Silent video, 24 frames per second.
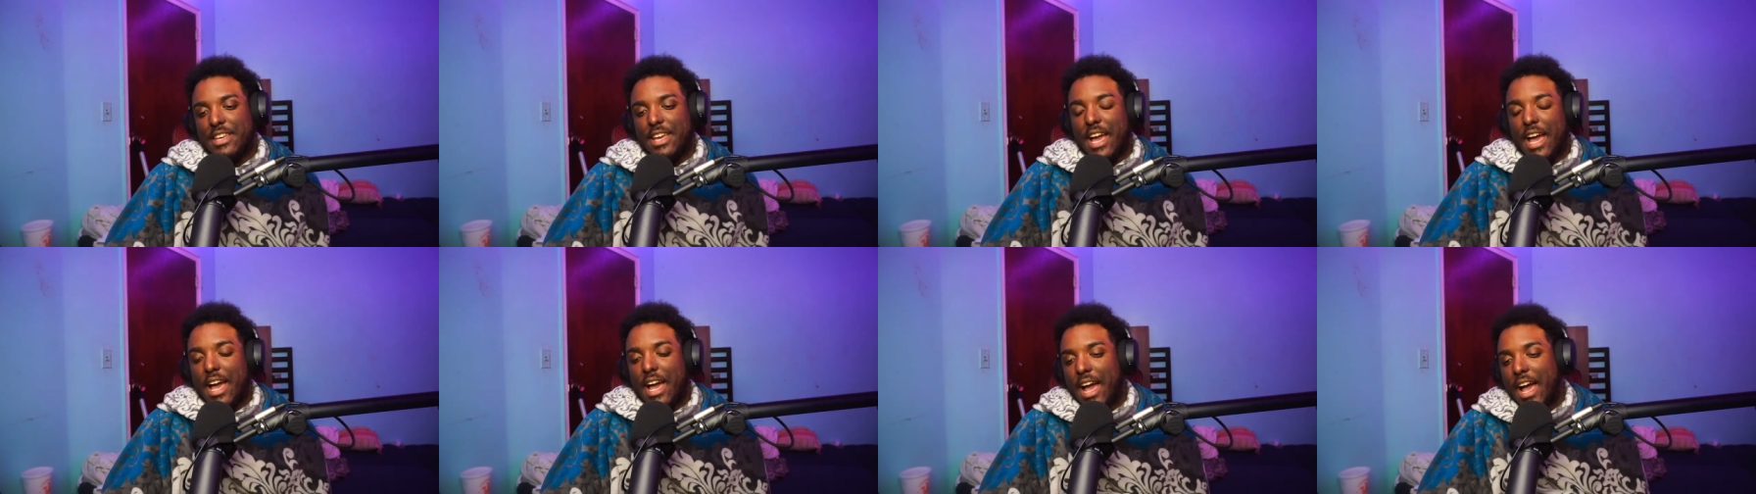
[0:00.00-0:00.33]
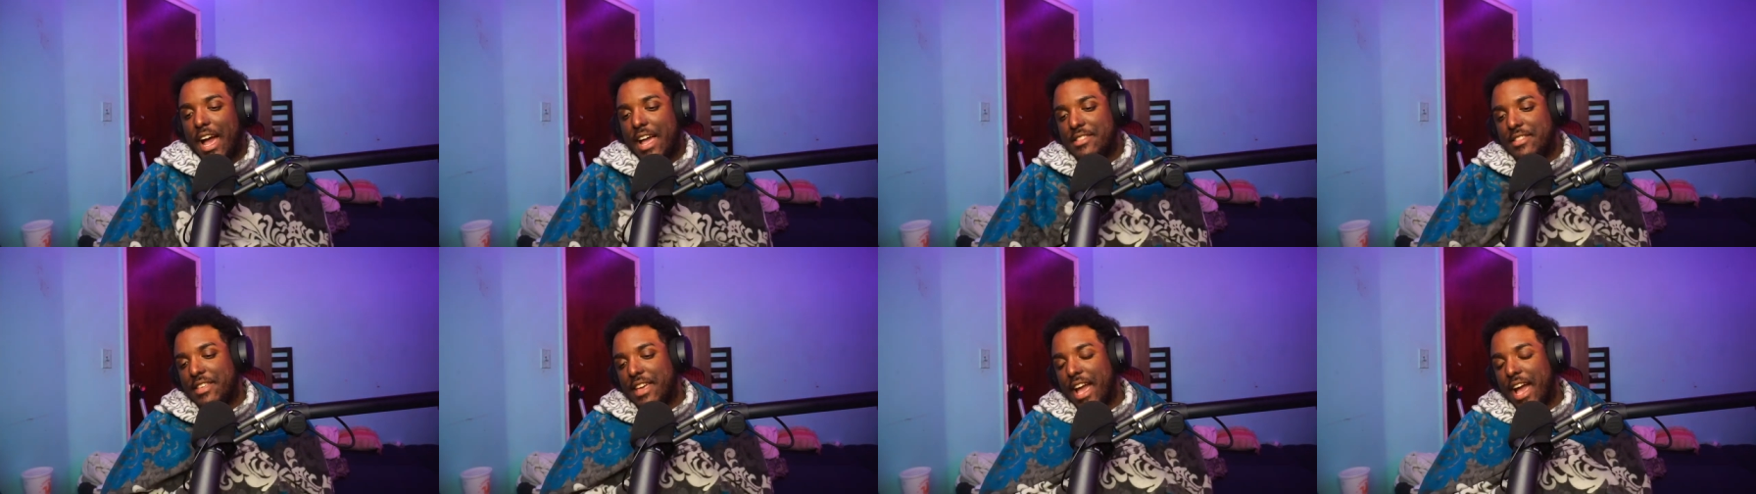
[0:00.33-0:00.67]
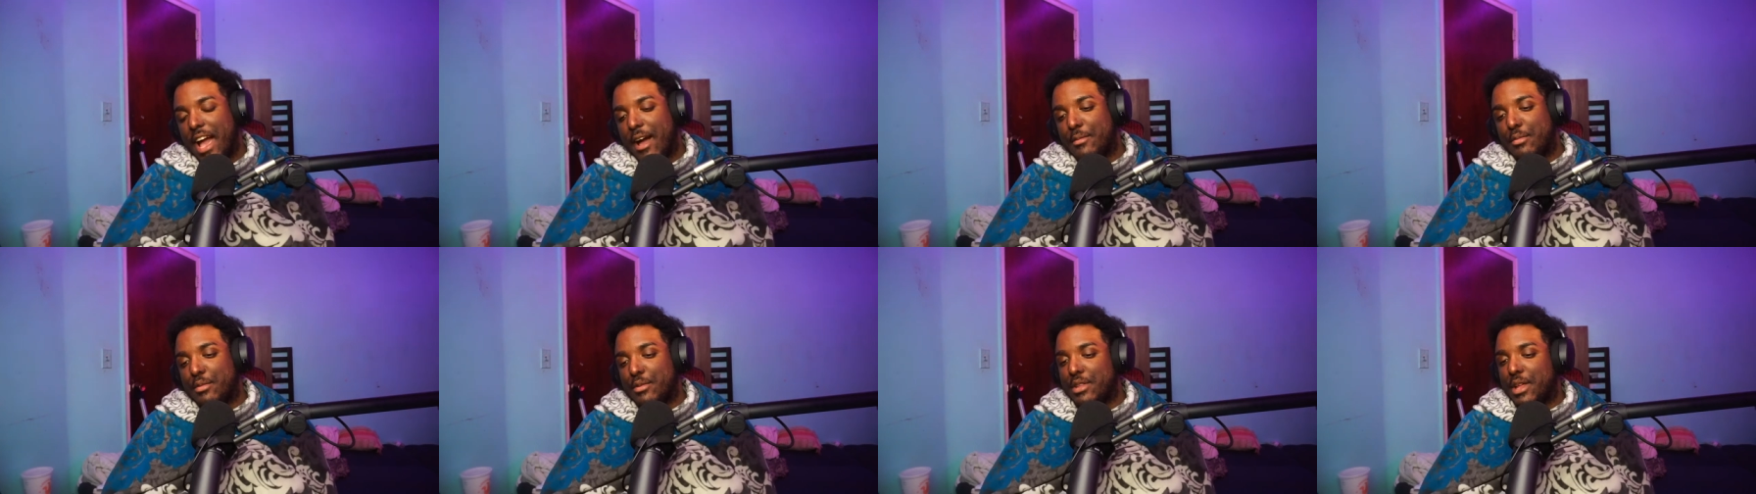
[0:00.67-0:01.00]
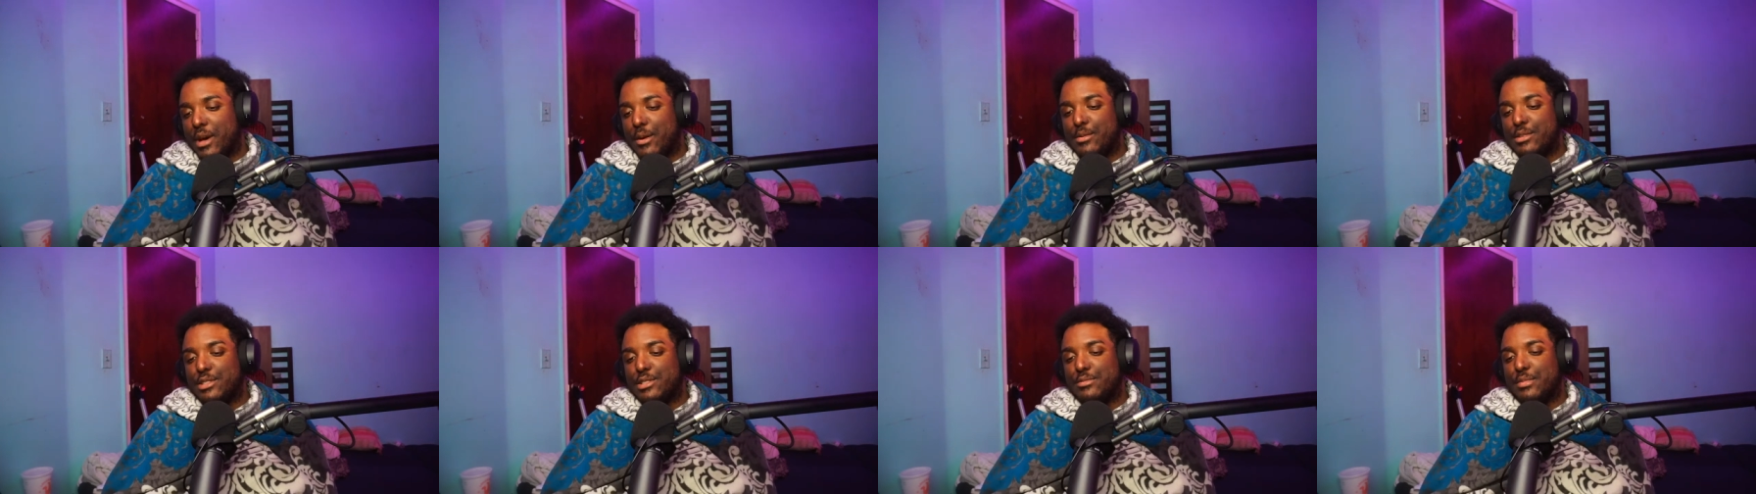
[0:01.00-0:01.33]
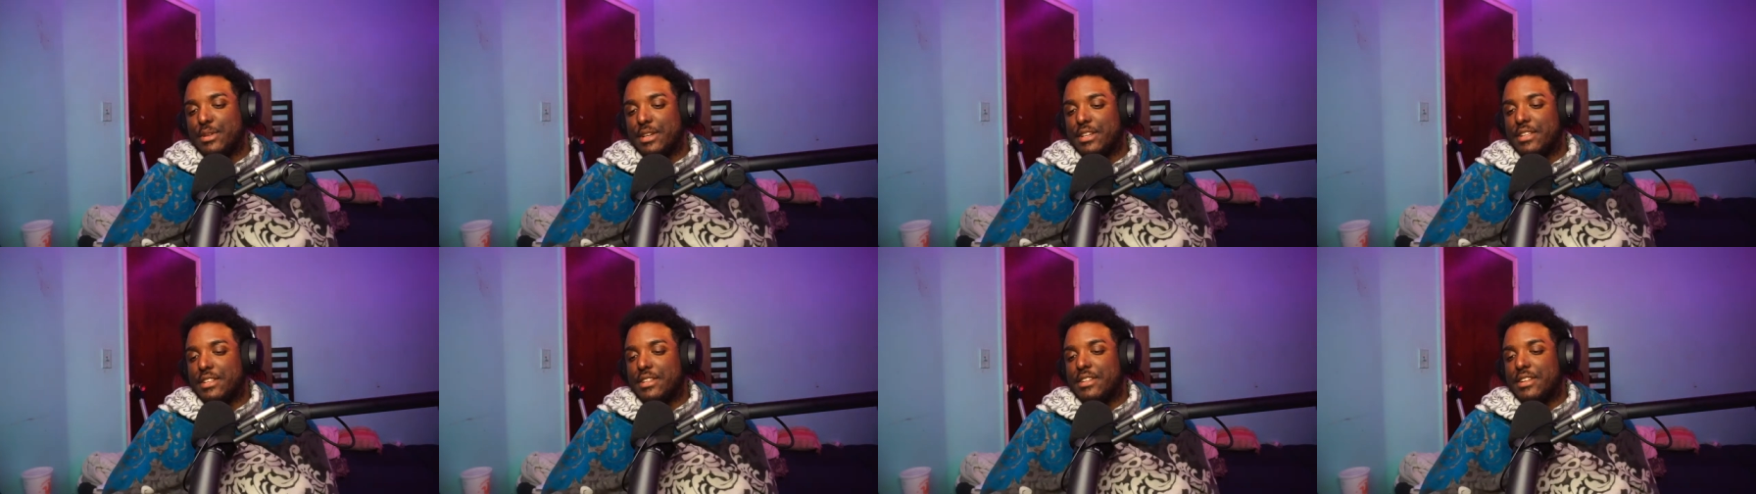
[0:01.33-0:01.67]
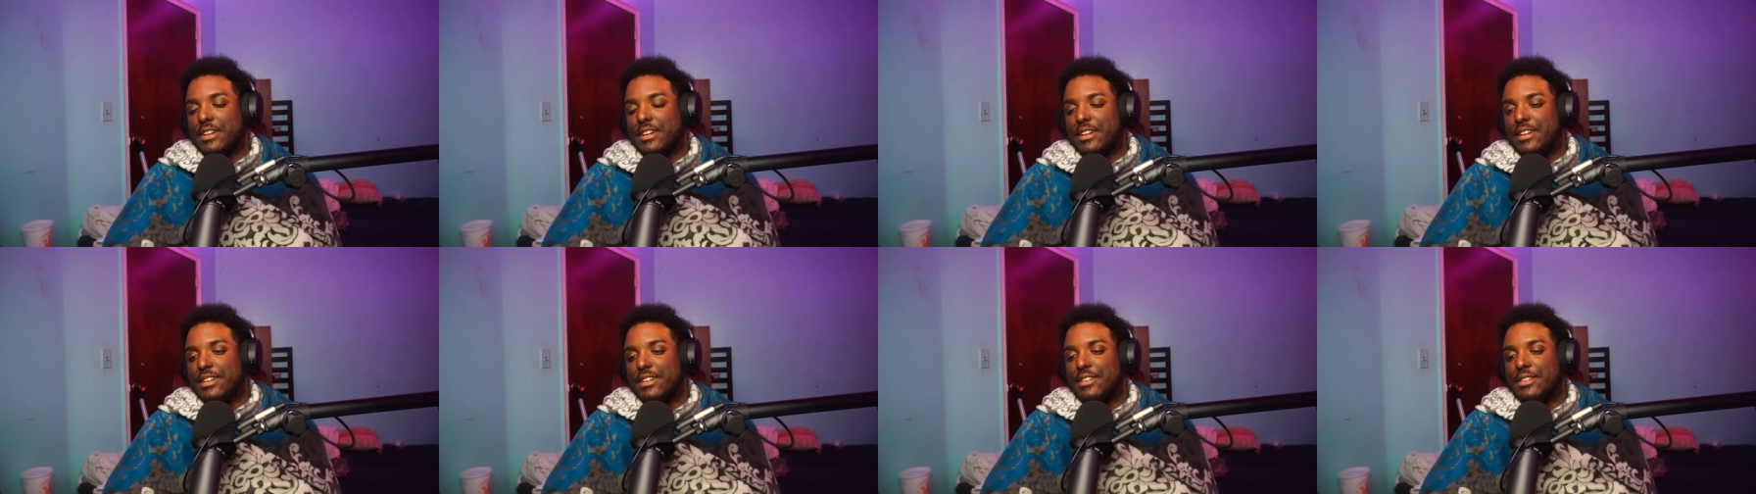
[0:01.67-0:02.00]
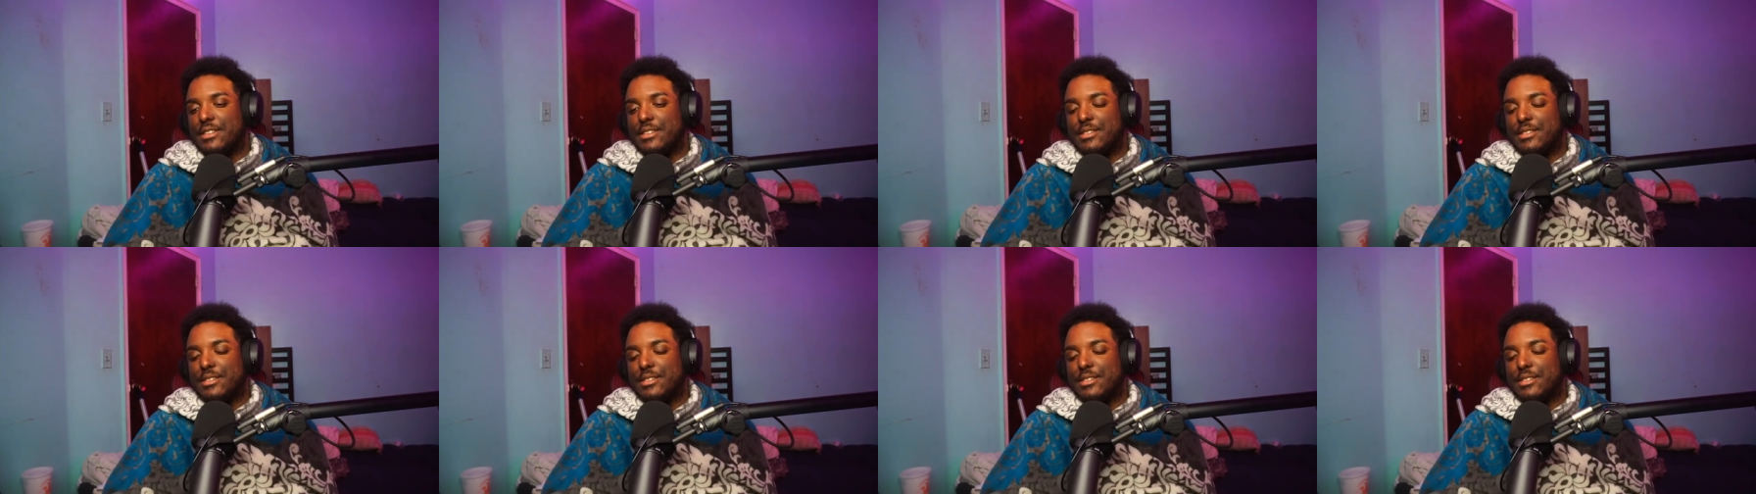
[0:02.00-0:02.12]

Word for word: uh, the apple that was being uh,